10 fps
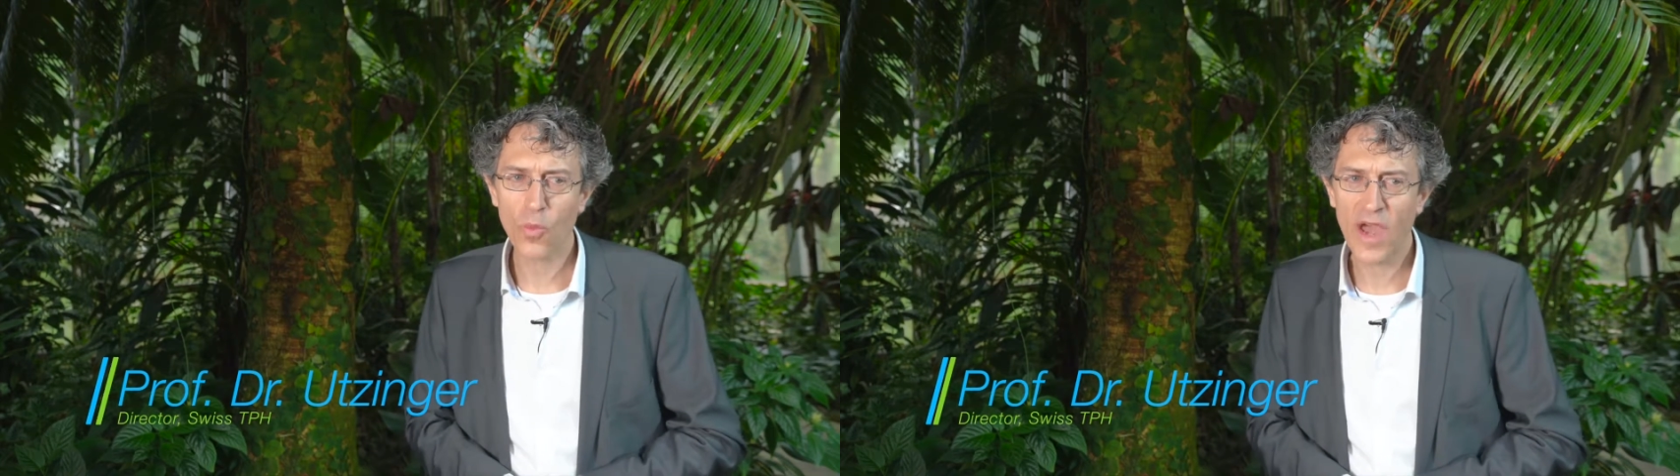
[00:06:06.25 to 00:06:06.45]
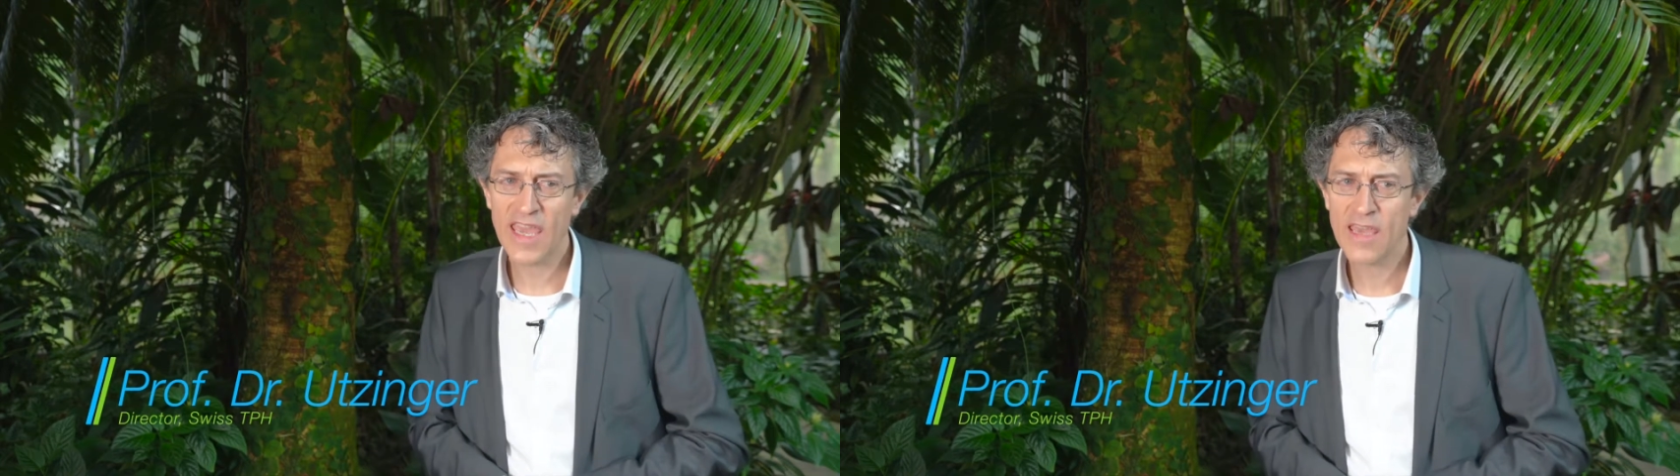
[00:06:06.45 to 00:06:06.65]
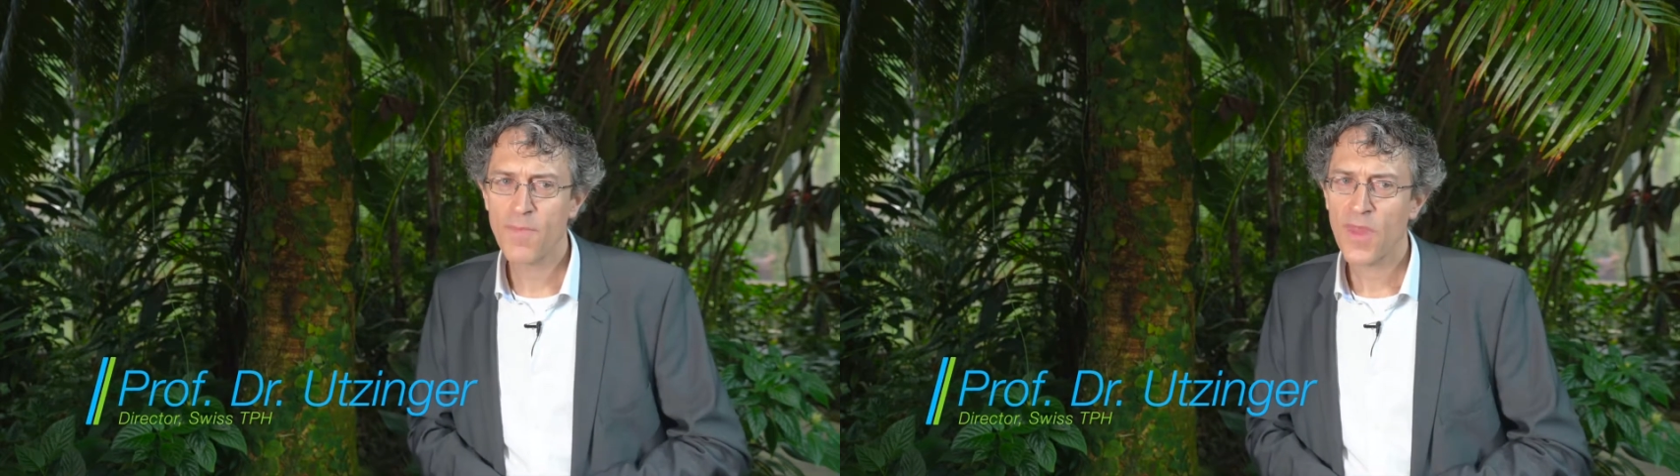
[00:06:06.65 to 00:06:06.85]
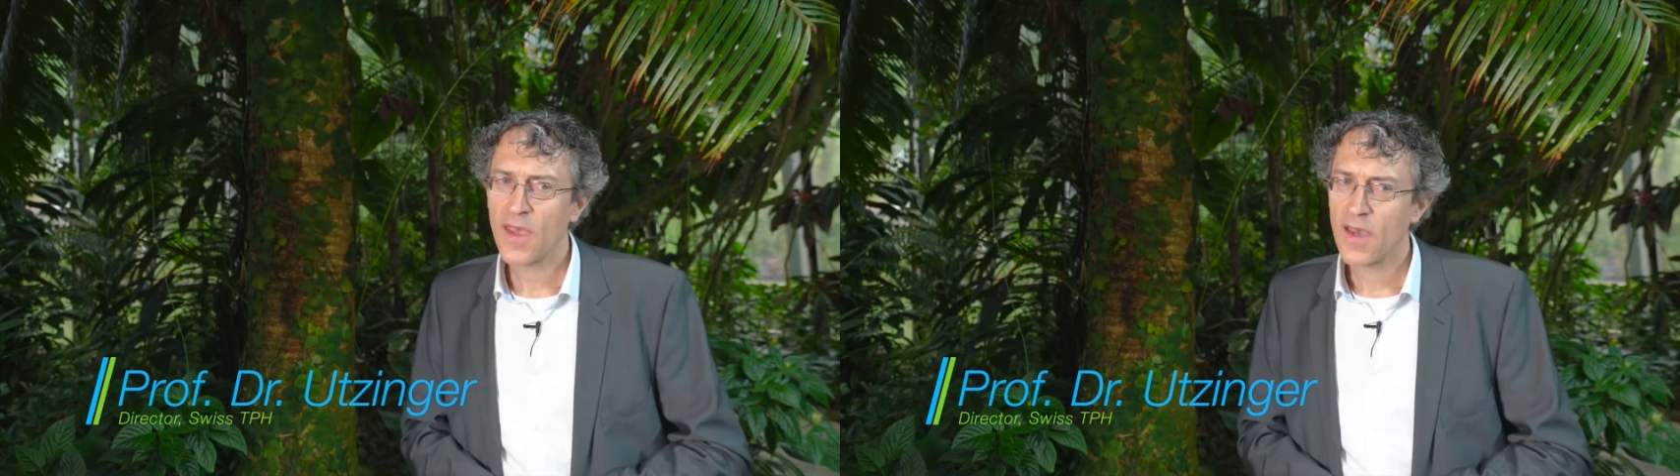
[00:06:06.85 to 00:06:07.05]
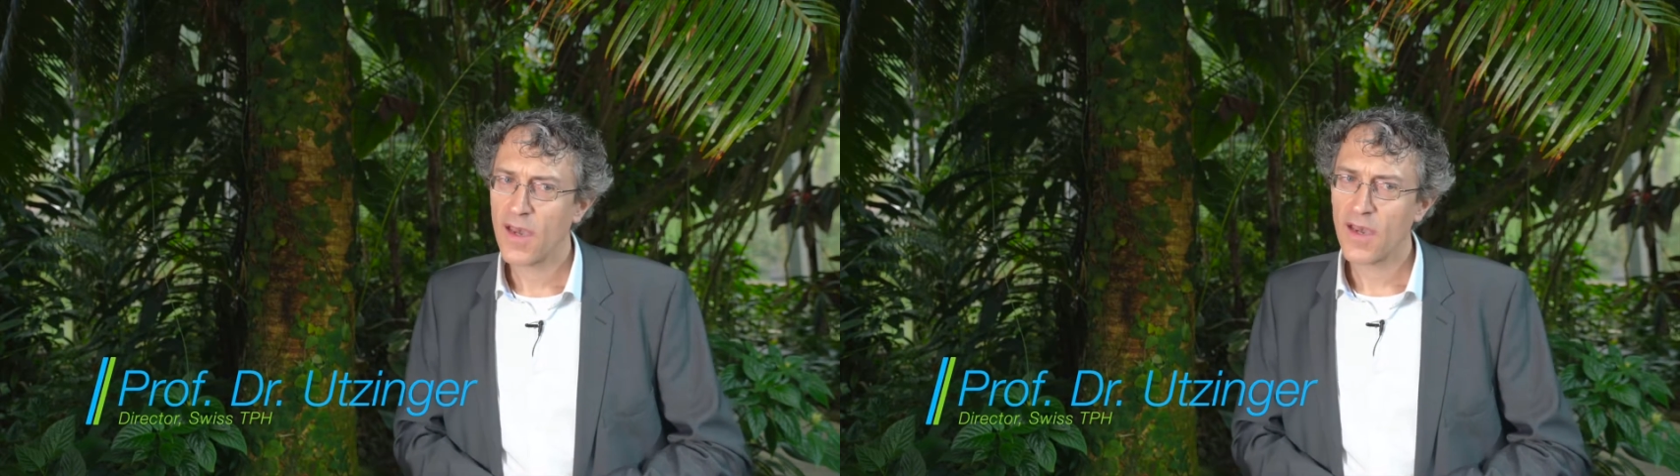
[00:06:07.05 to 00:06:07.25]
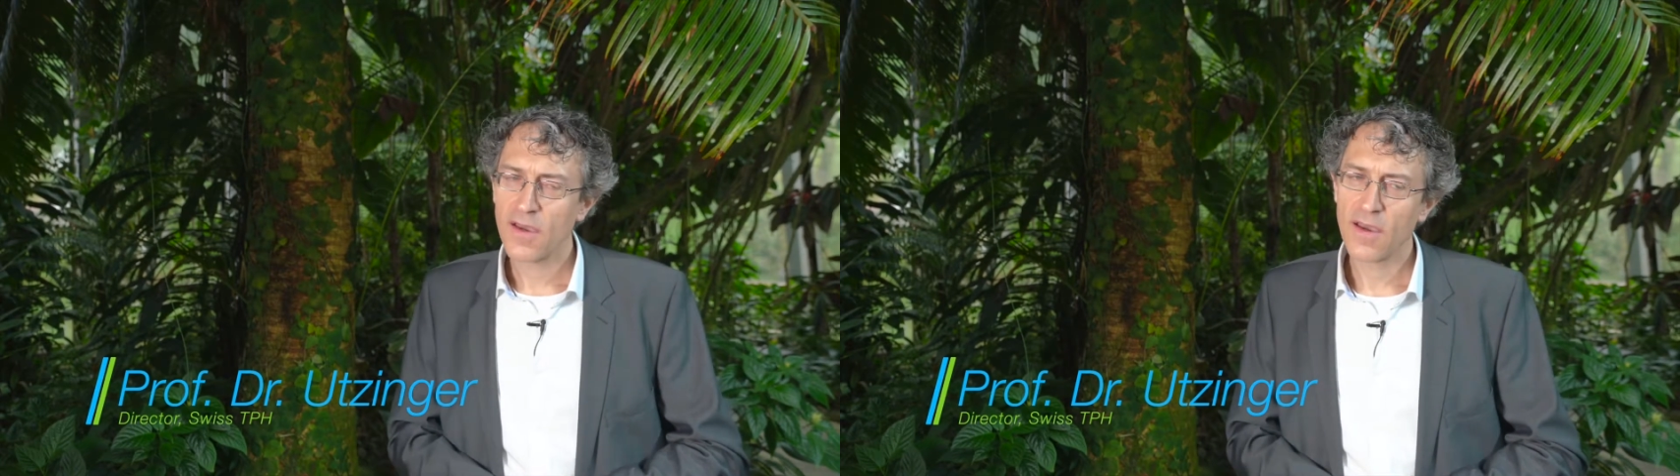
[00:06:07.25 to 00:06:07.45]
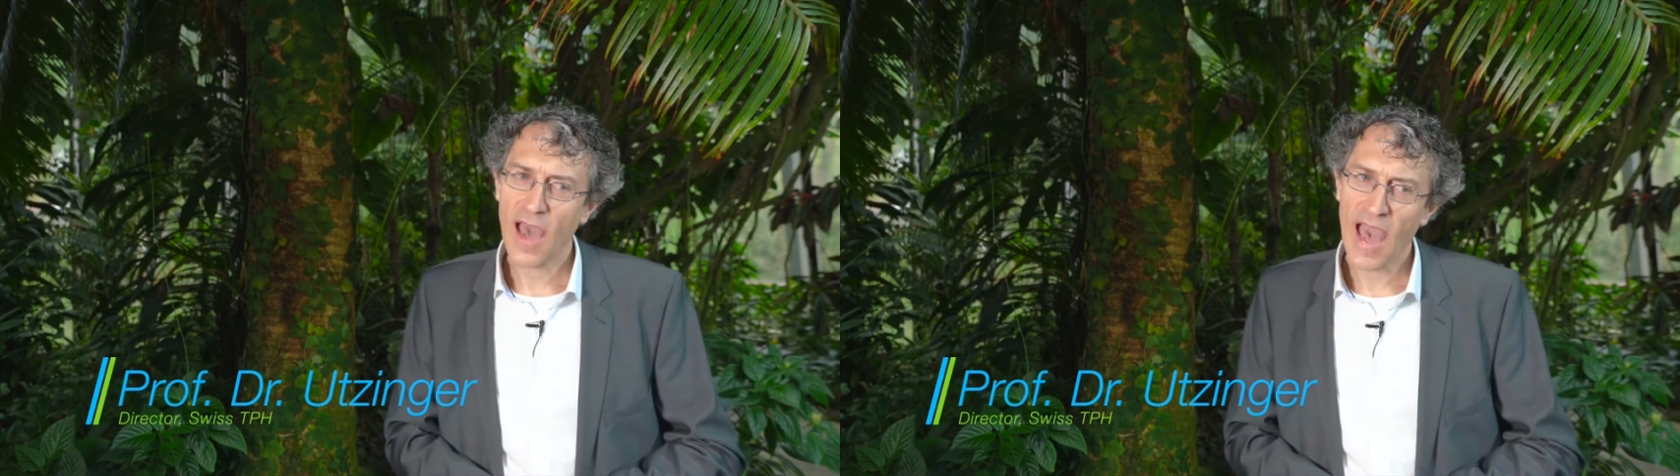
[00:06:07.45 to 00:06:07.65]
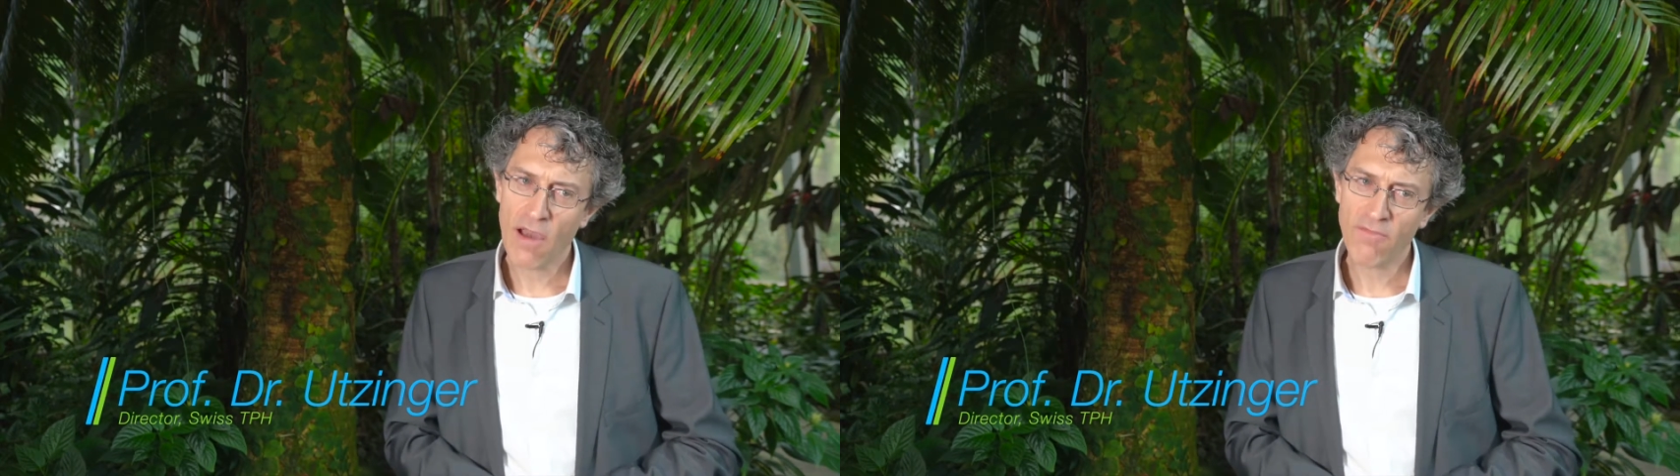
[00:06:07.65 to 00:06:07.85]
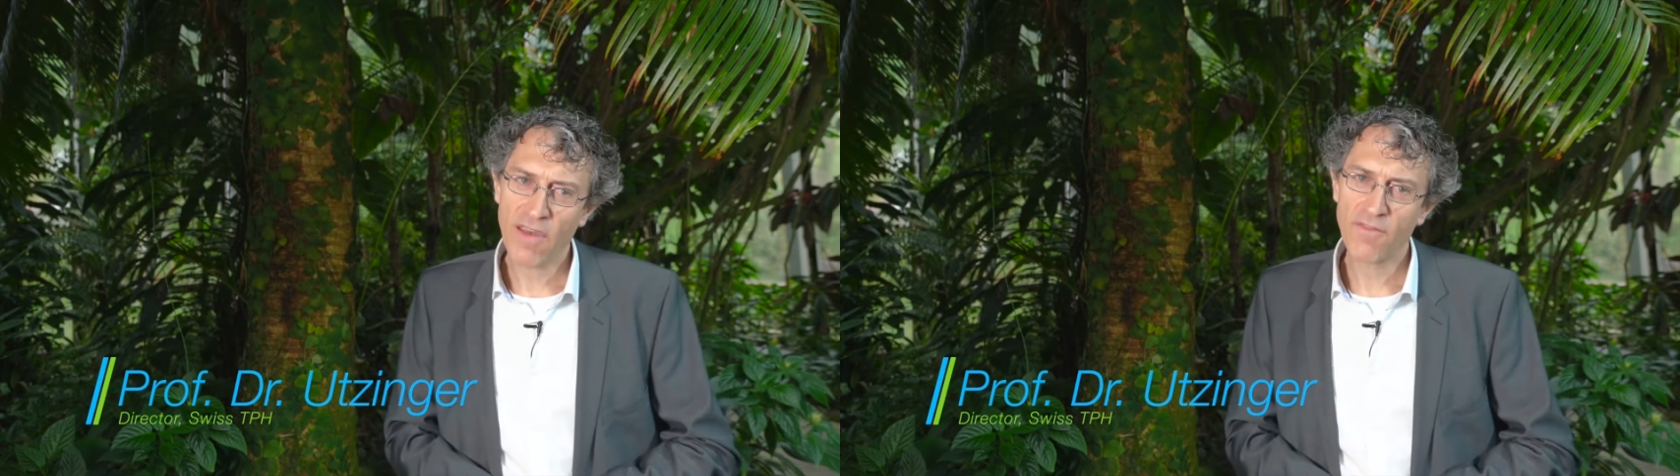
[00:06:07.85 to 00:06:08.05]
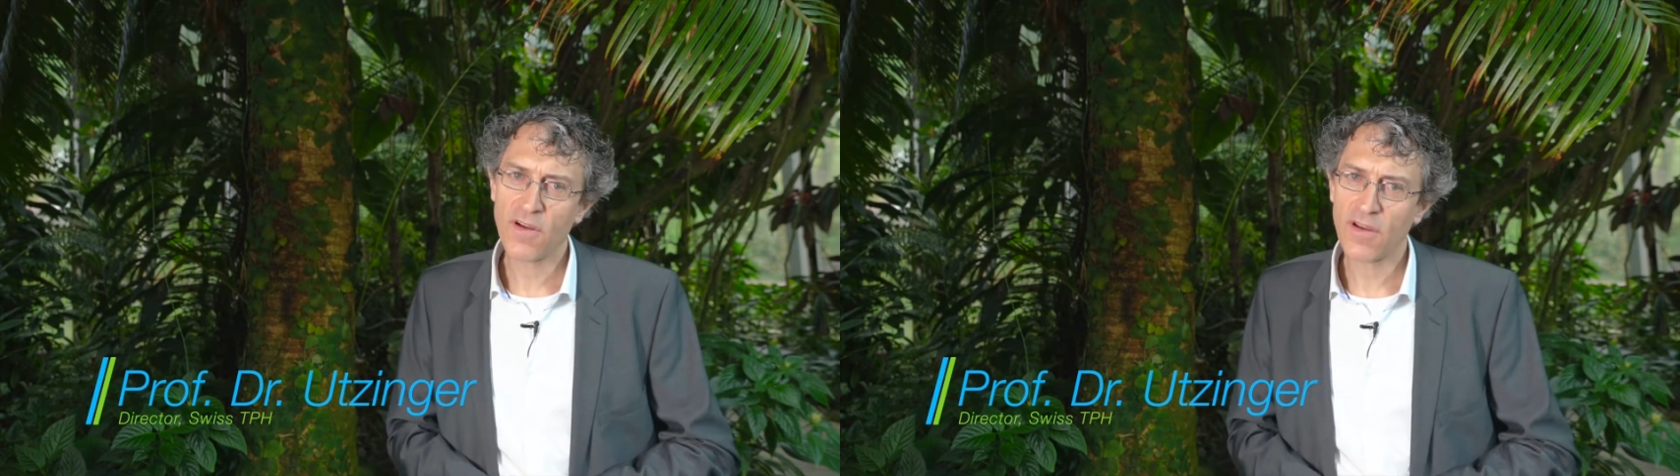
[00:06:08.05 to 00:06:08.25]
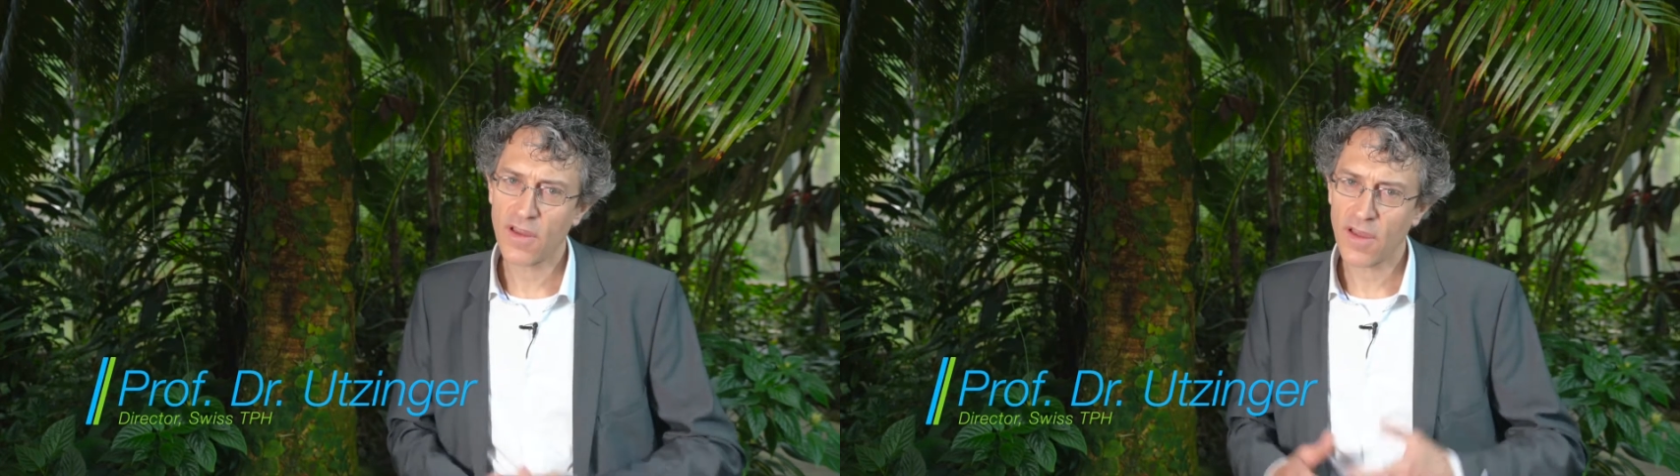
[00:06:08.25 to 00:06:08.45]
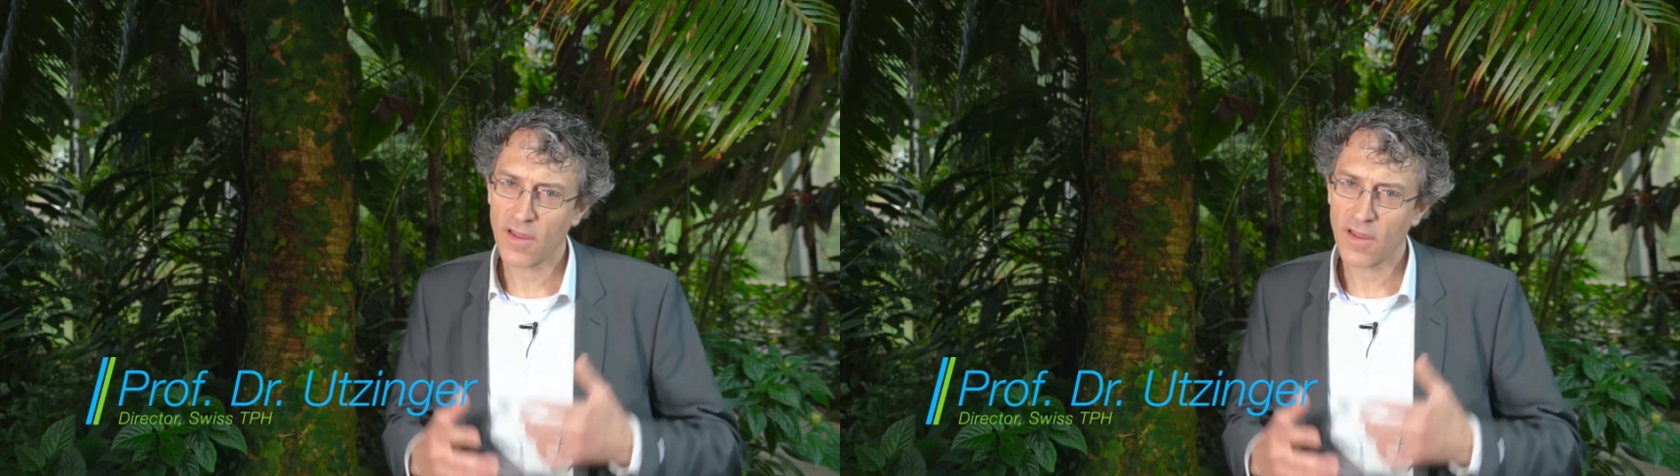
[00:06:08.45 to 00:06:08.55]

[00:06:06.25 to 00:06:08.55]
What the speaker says: way. However,